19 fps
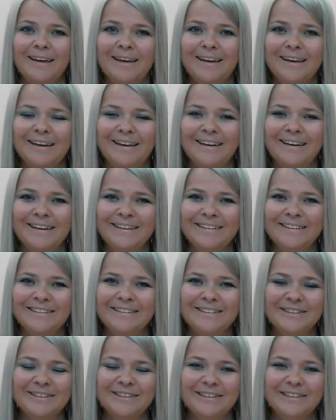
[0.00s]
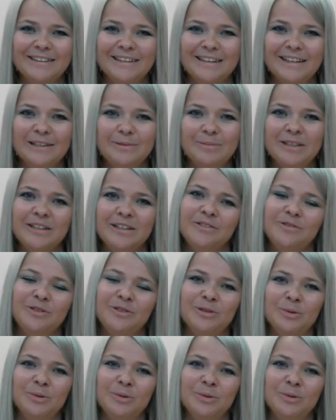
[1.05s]
And let me give
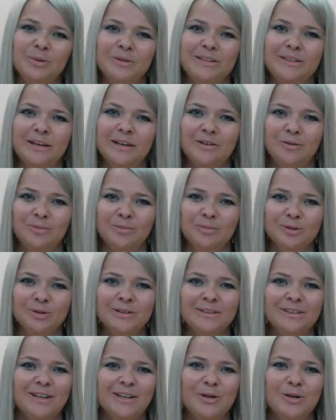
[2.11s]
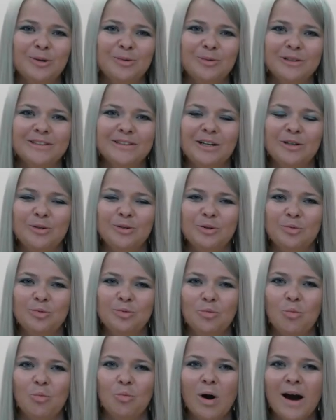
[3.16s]
you Jan Homut, who will tell you
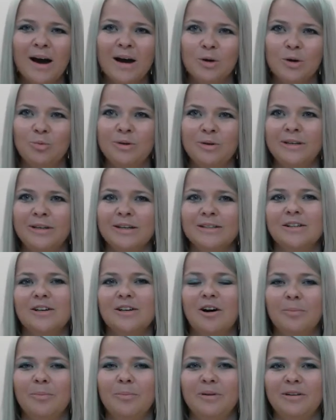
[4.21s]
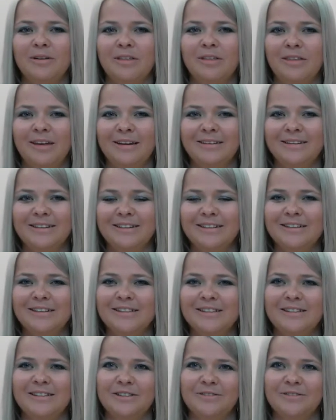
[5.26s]
why we as a company think that it
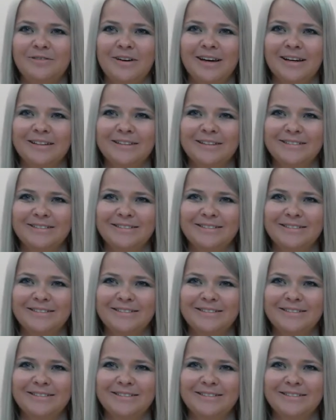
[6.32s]
is this fact.